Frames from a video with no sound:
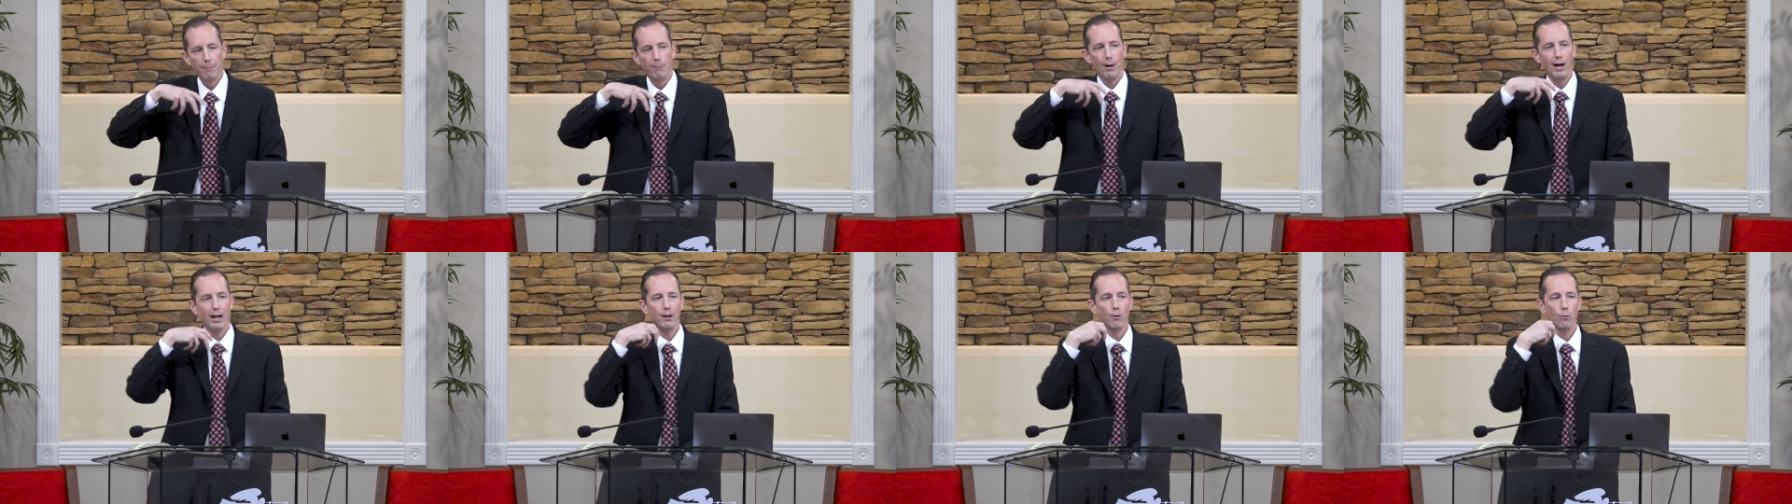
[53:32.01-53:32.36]

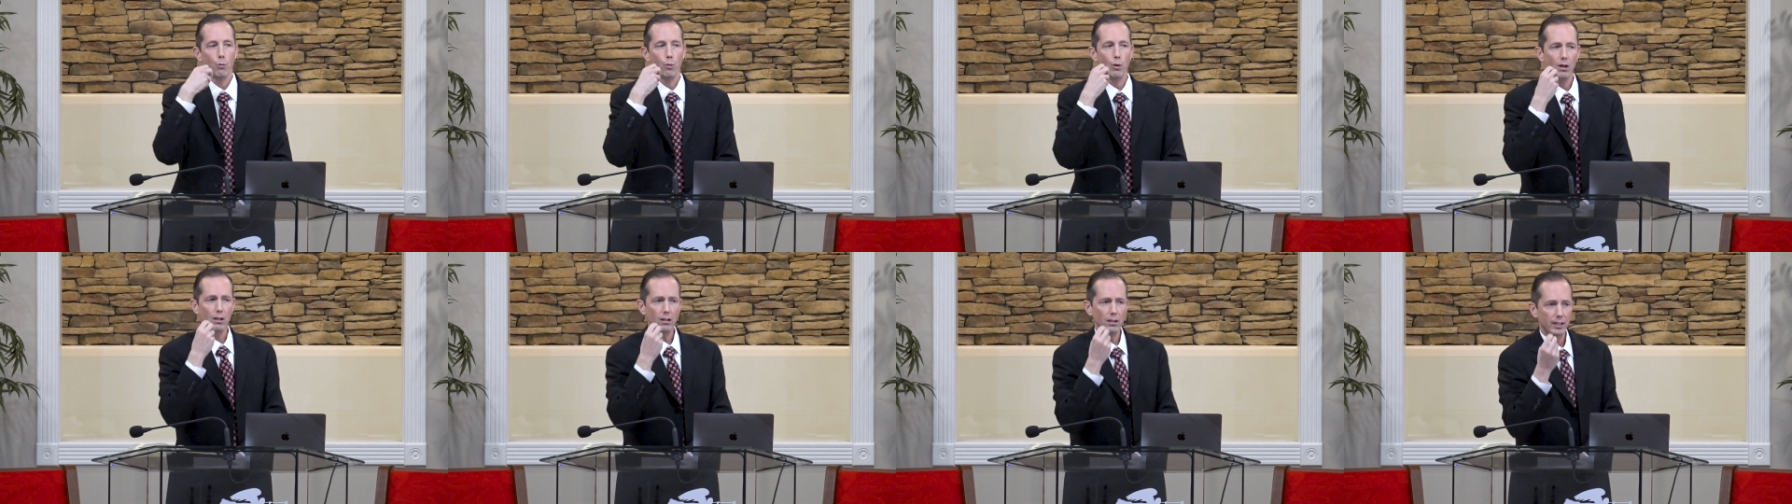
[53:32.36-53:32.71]
my
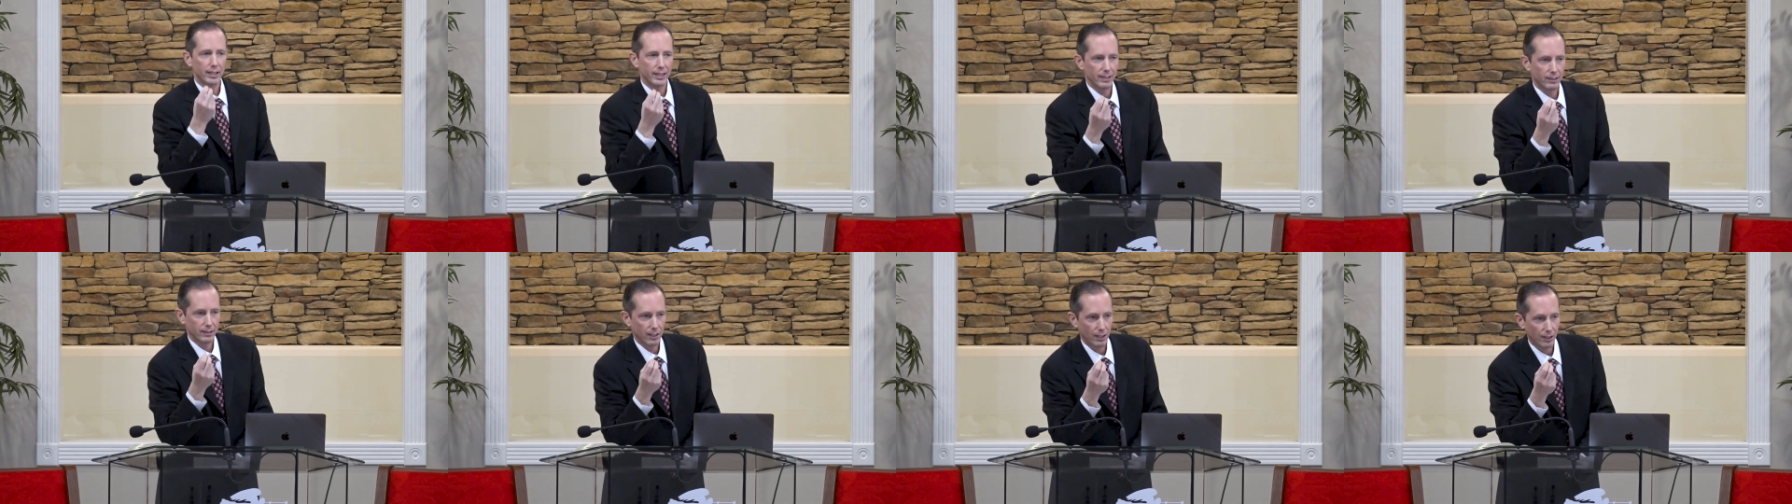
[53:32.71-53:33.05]

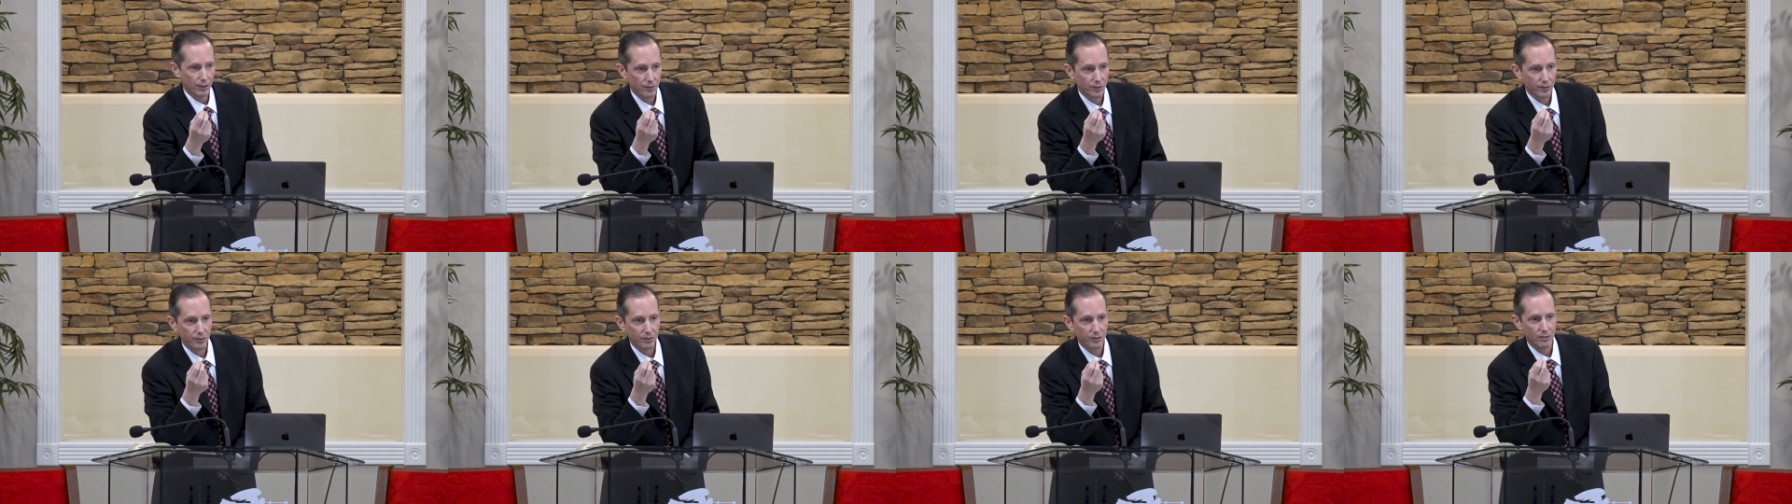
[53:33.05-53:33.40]

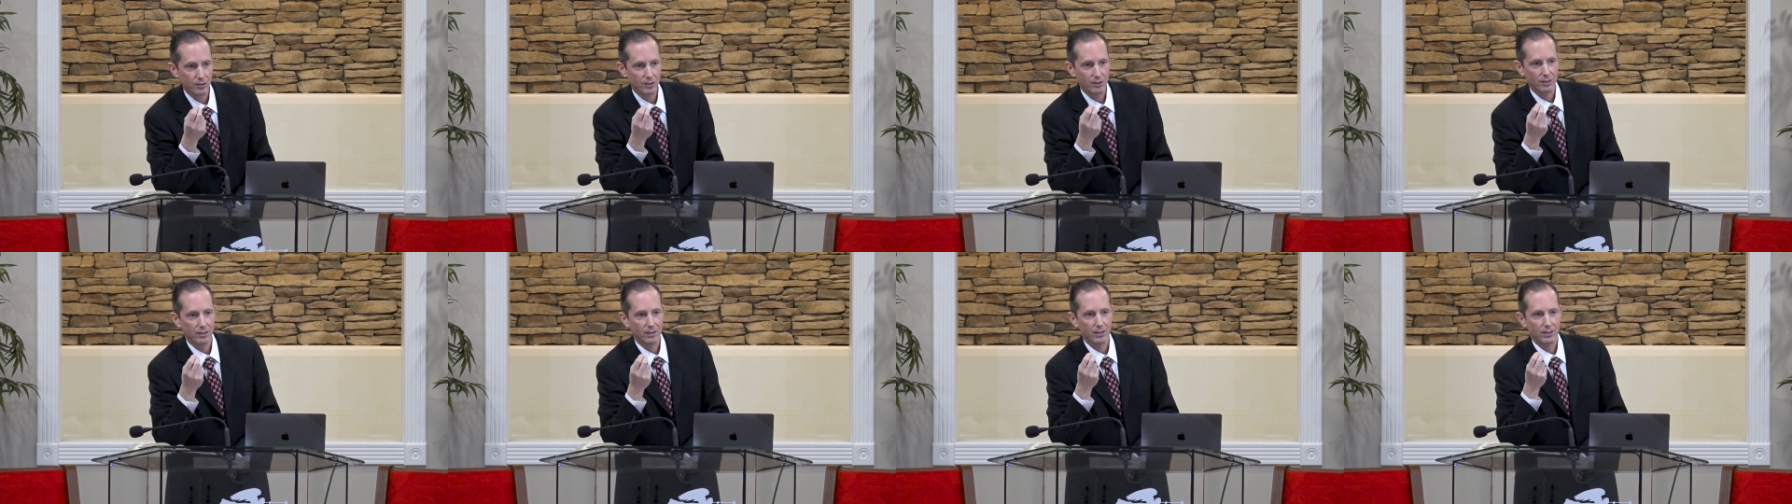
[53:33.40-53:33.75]

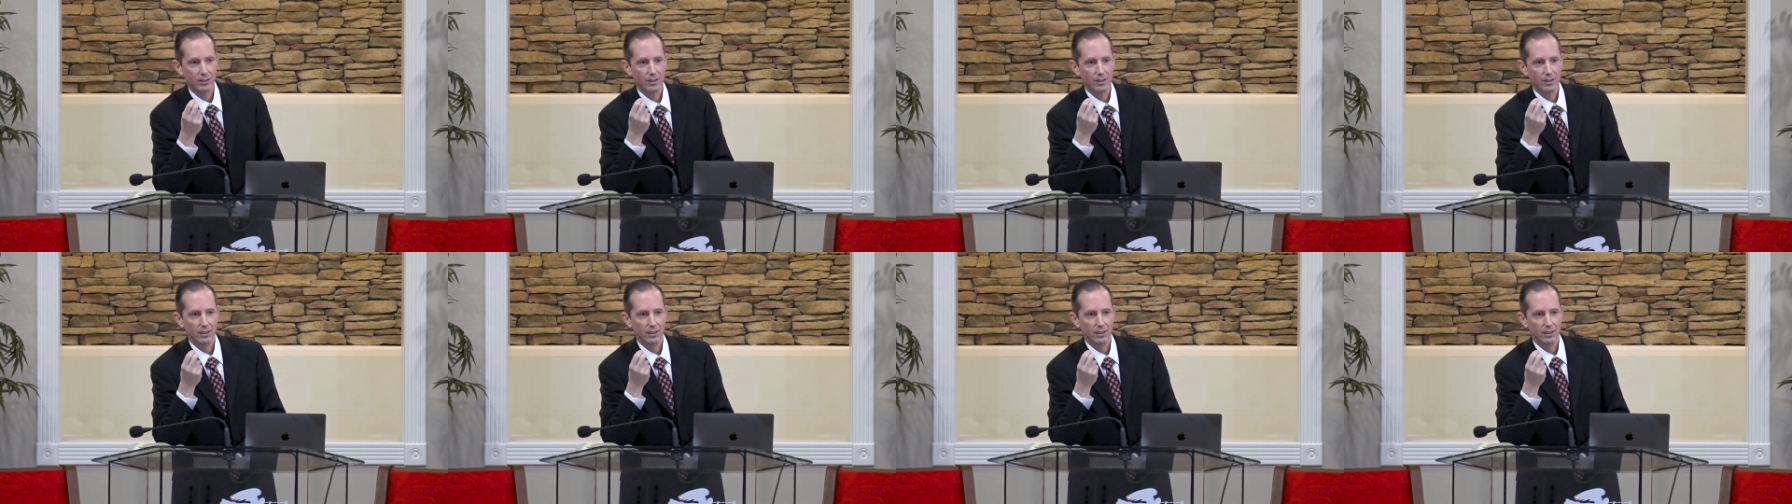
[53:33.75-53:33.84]
willingness